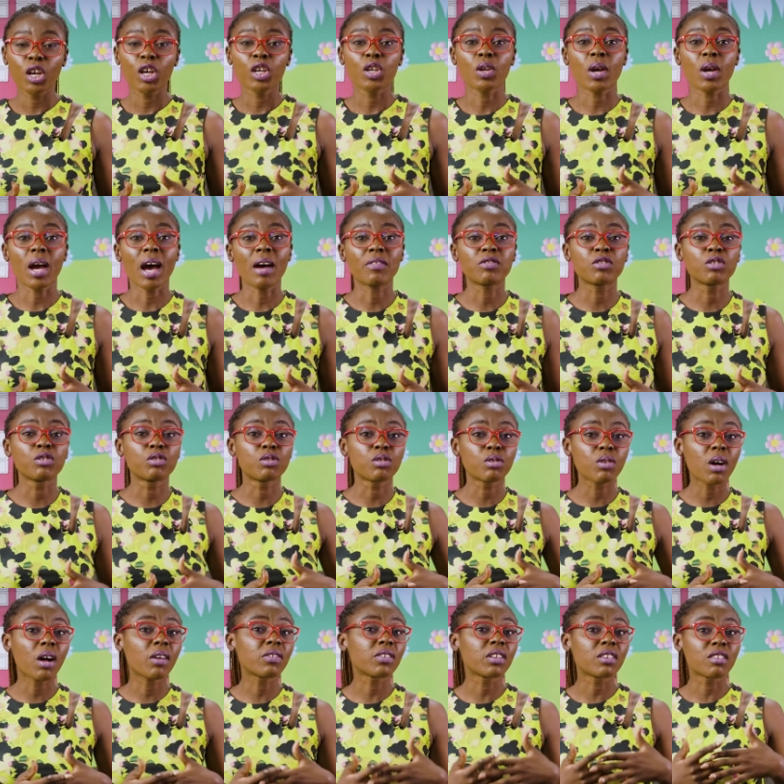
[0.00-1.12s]
you have to
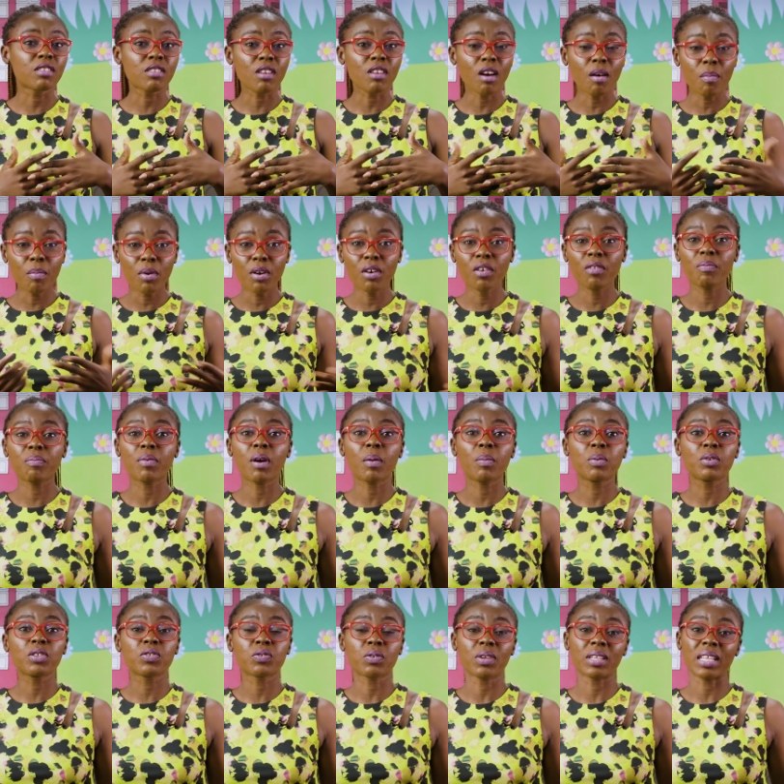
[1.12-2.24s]
draw the number of
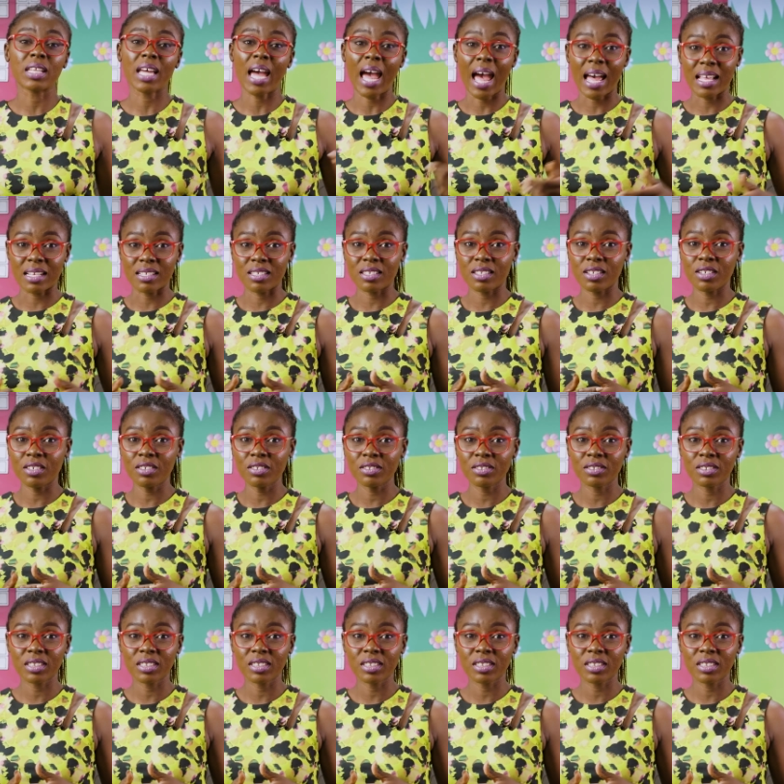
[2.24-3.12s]
bubbles for the answer,